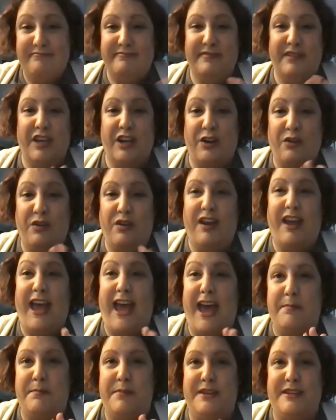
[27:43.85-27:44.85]
you know
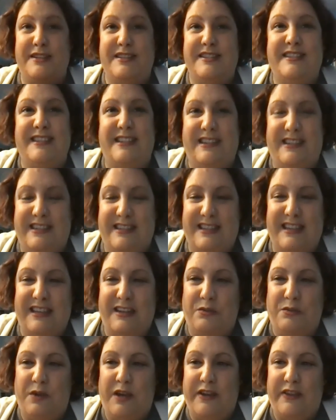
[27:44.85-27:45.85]
happens in a, in
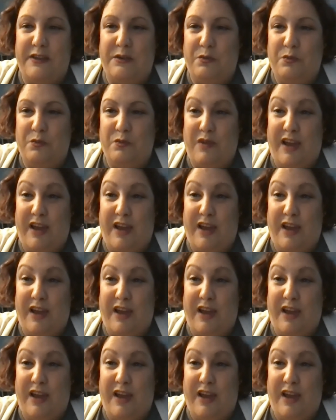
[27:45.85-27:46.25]
a way that